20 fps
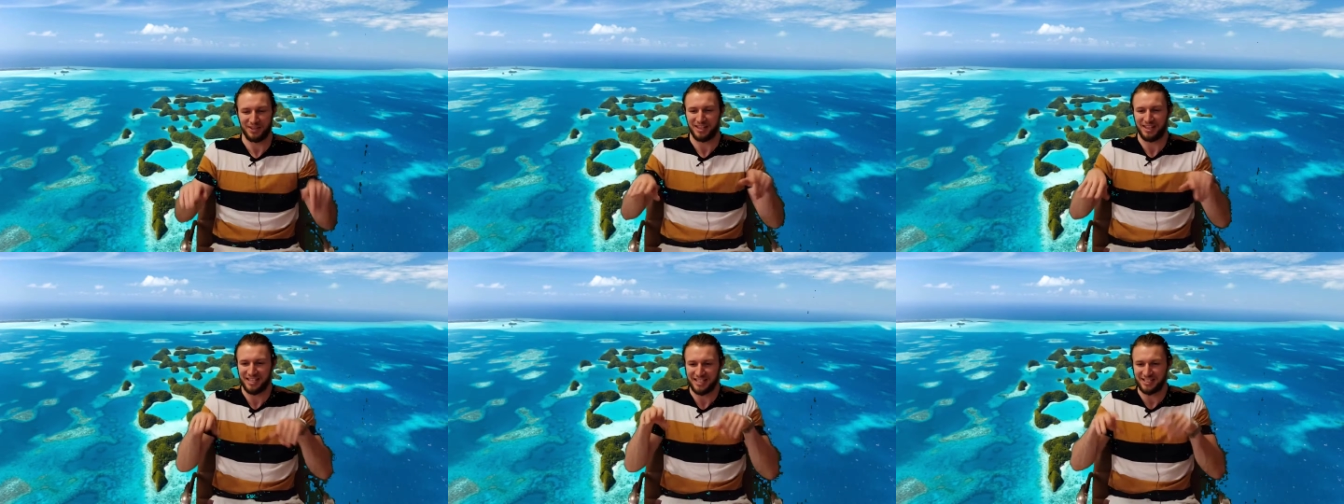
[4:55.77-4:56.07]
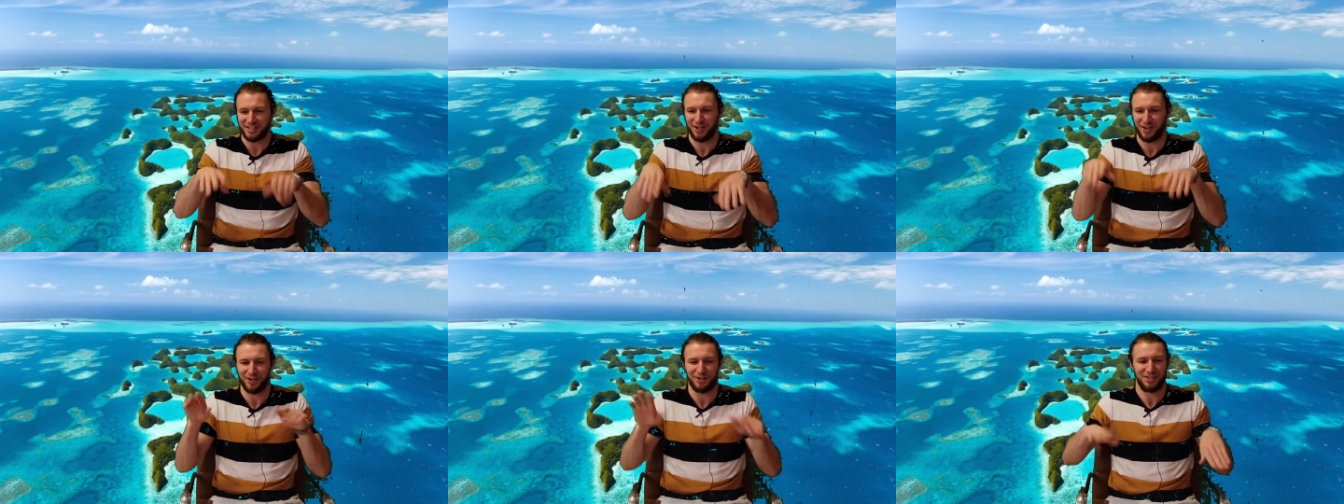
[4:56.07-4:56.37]
that these
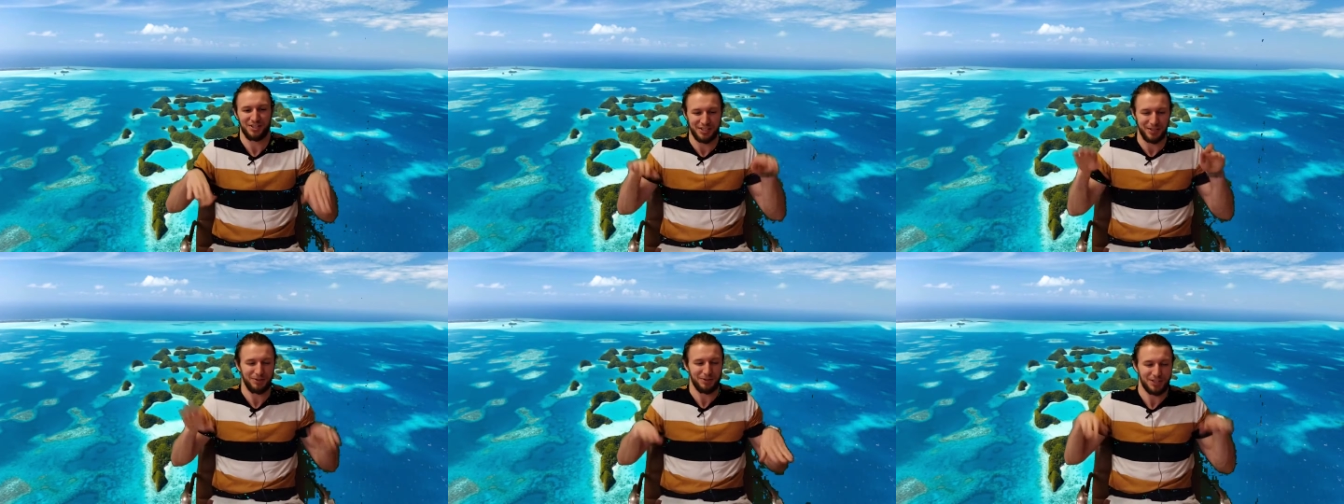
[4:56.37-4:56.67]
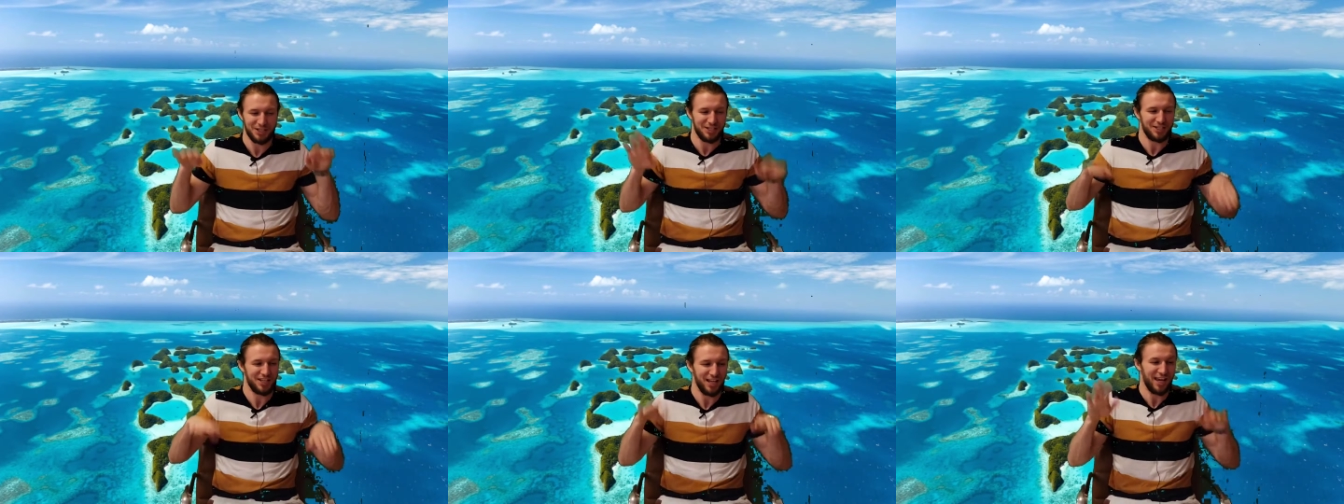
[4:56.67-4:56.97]
turtles, they were
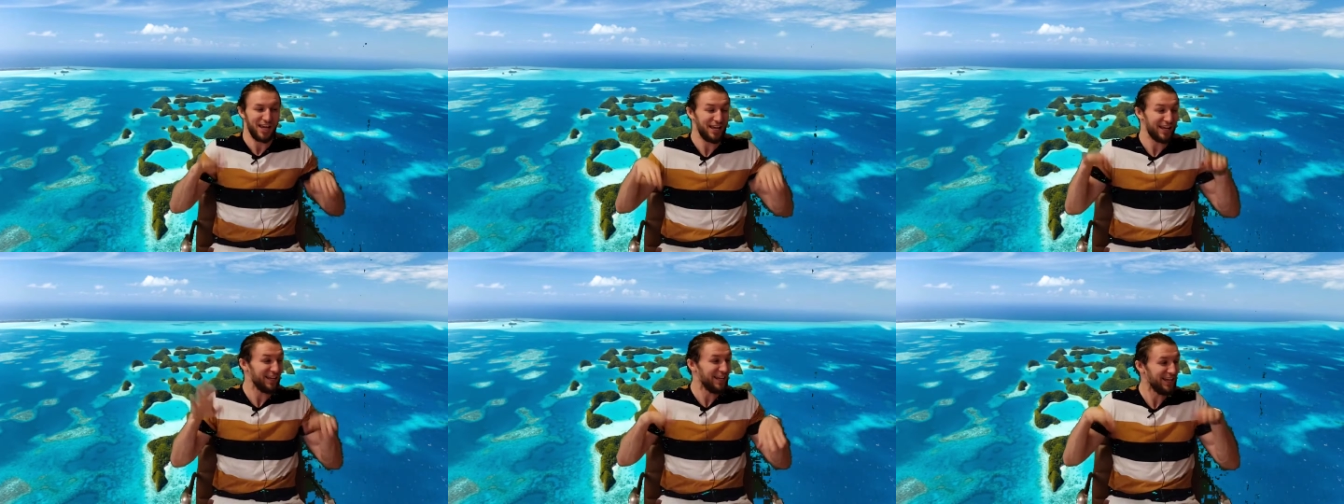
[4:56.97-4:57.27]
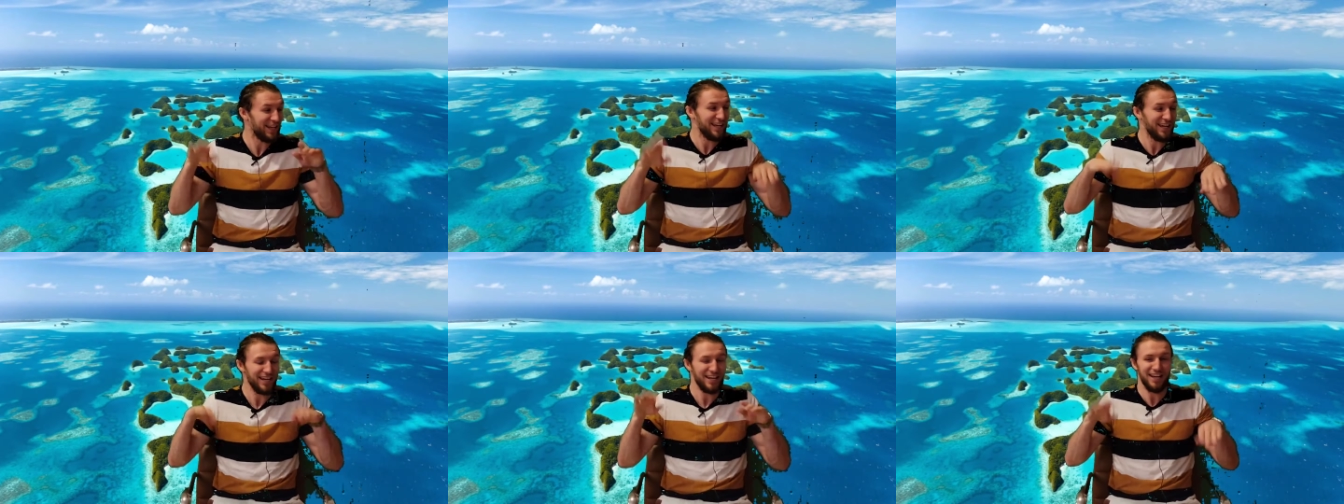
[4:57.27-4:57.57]
just like,
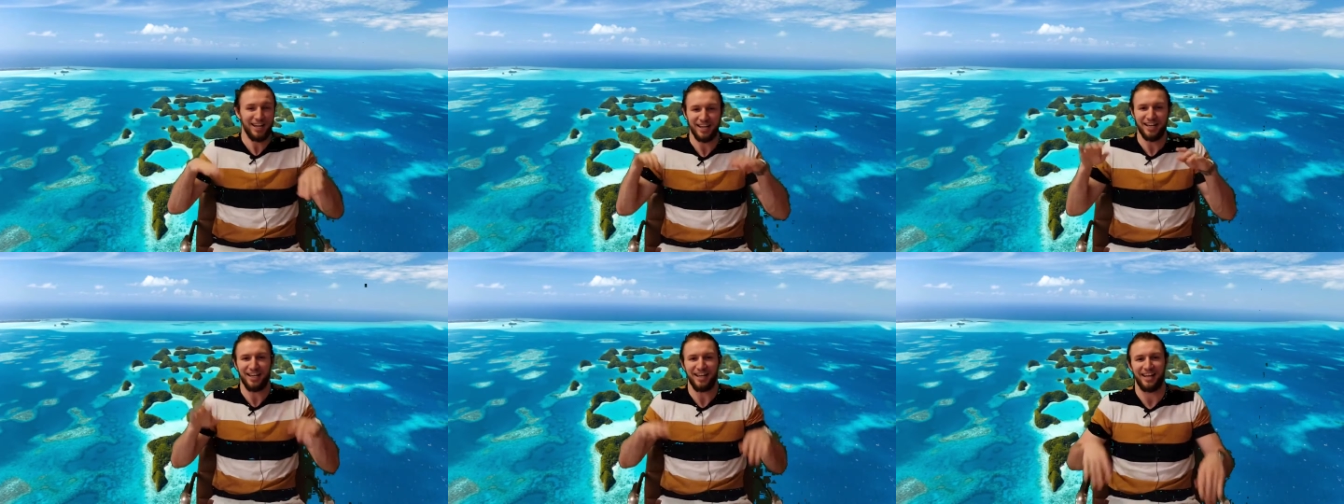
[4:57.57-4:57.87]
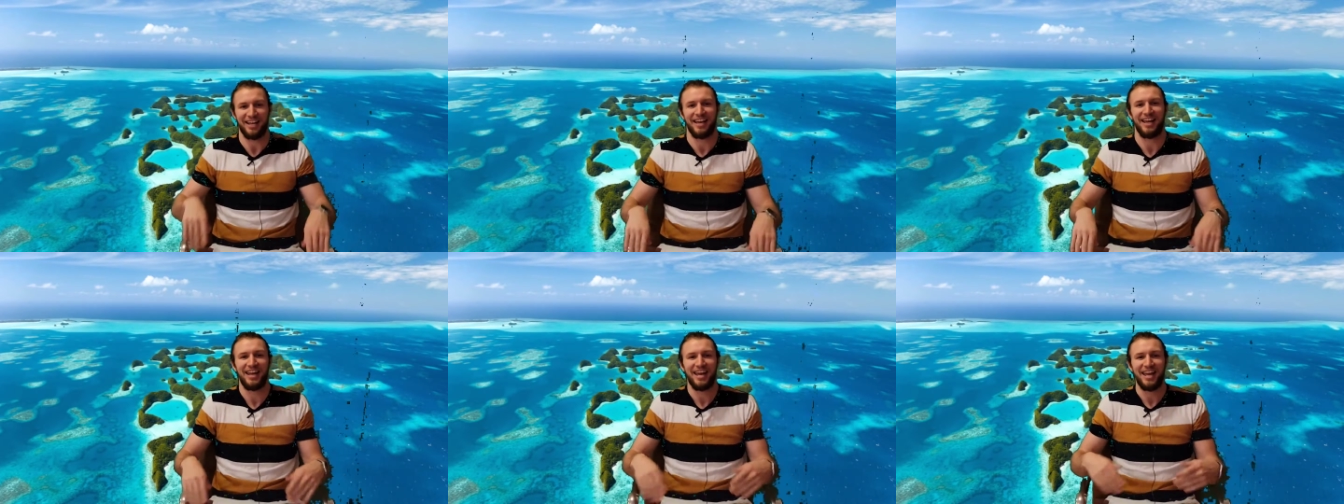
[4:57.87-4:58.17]
eee!